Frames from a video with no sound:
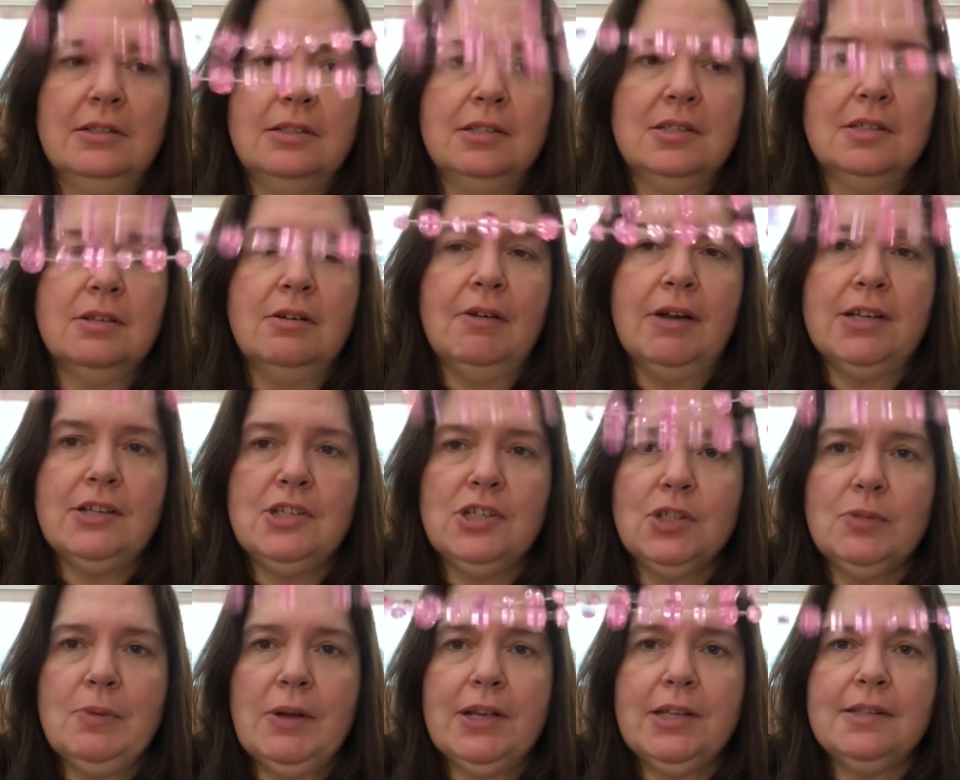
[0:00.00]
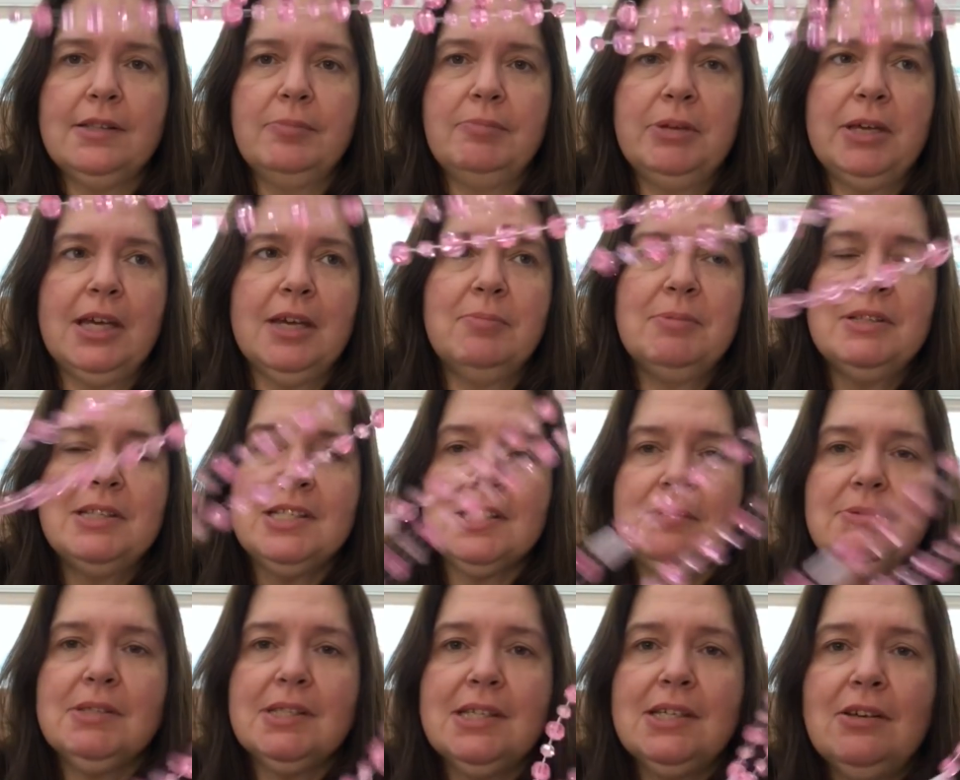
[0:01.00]
So I just wanted the pink, but
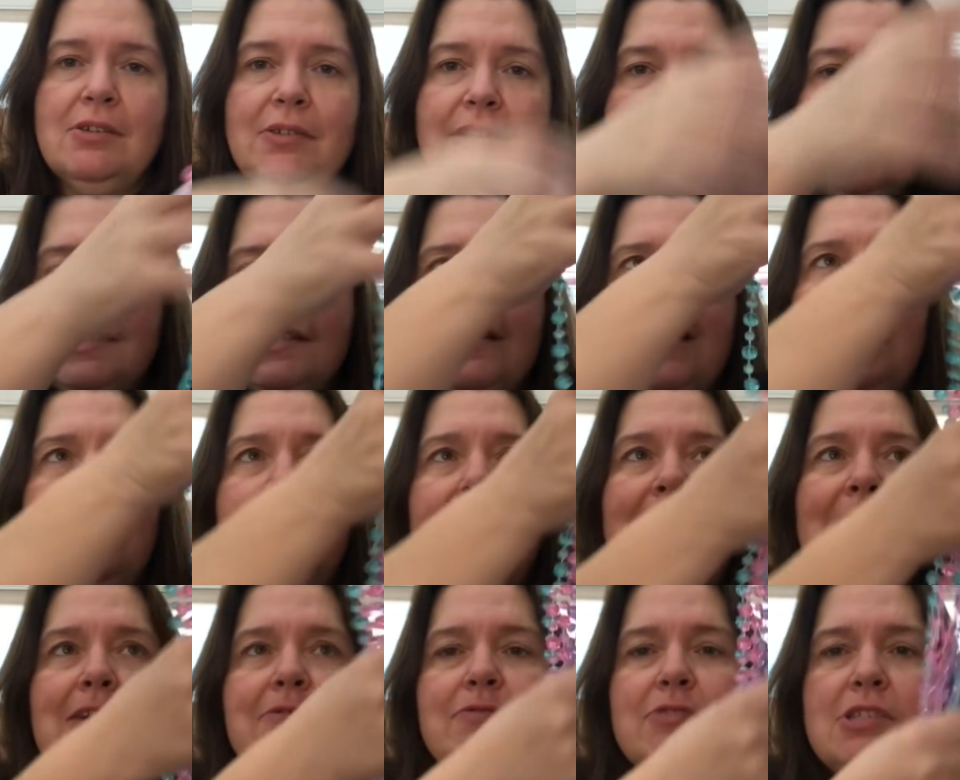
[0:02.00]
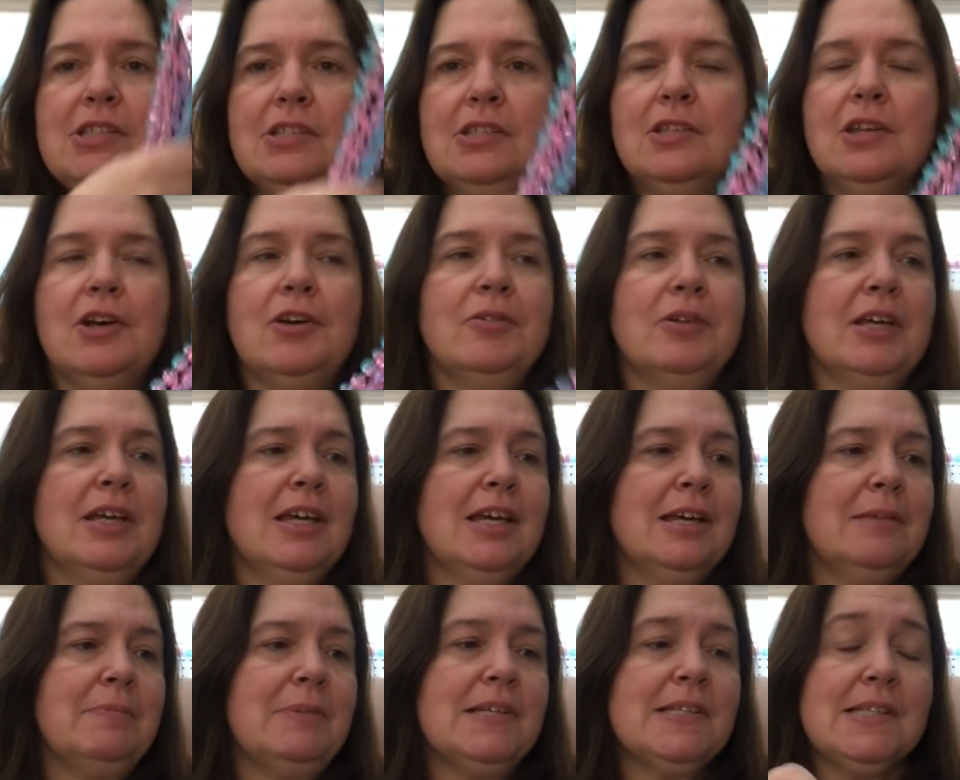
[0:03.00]
this was the only set left. So
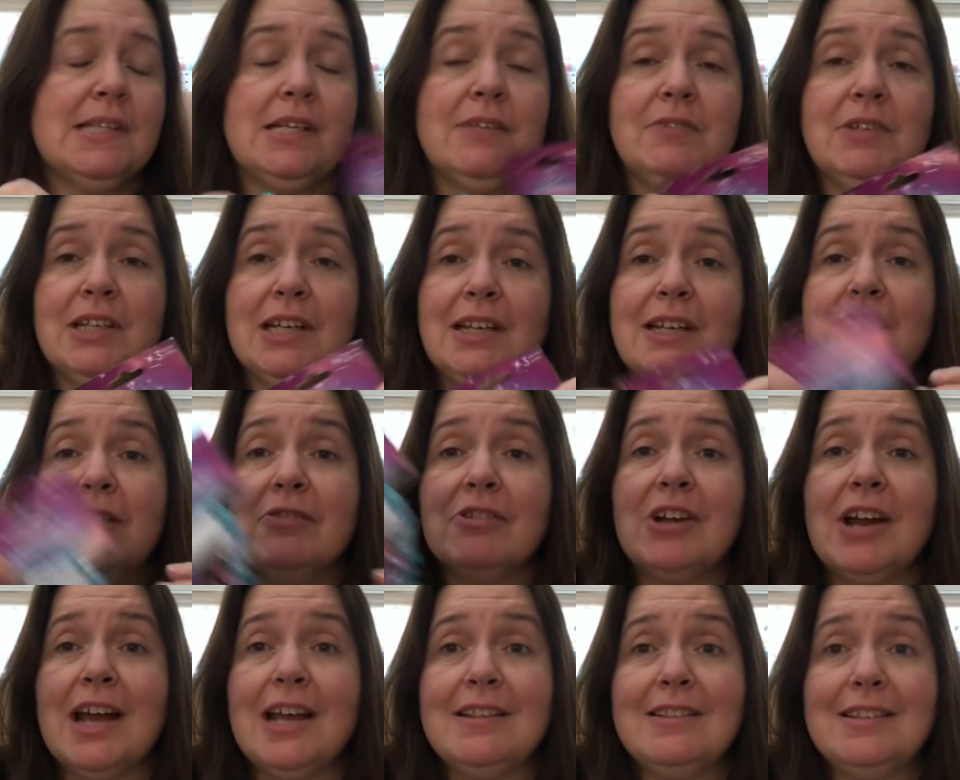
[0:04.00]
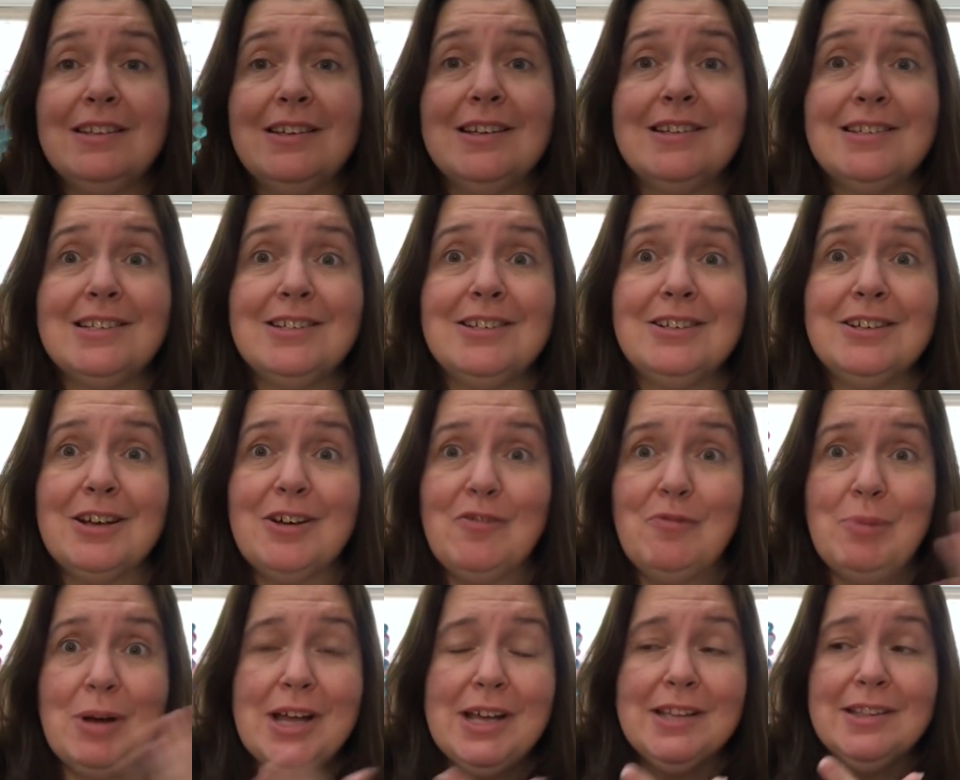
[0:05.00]
kicking myself that I never had the idea
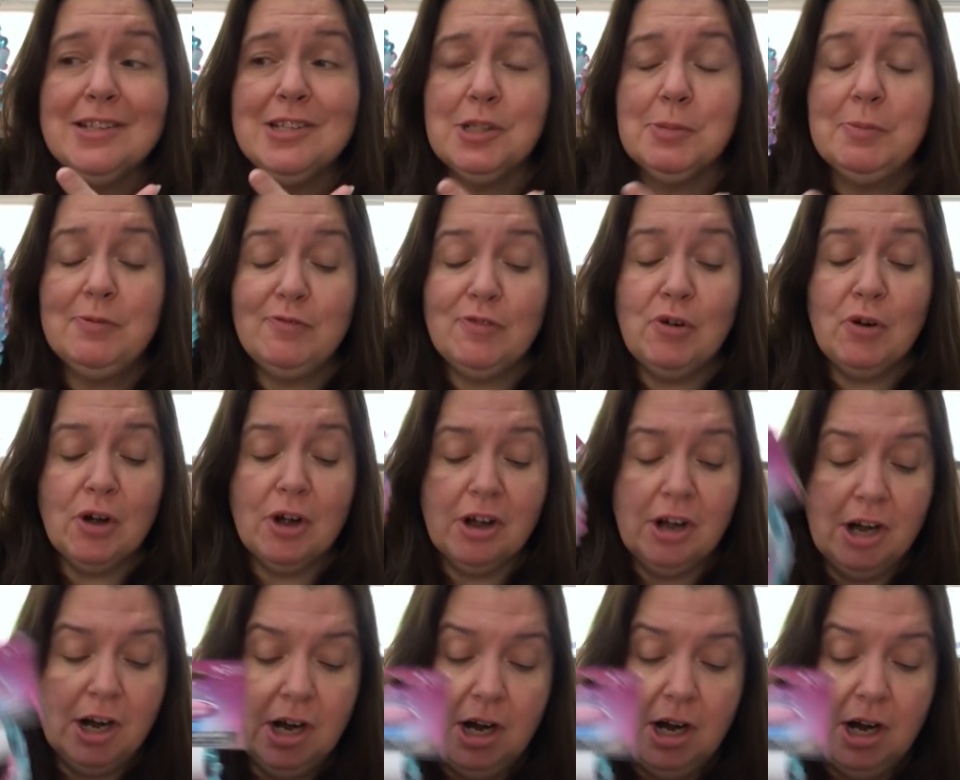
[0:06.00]
of buying these before.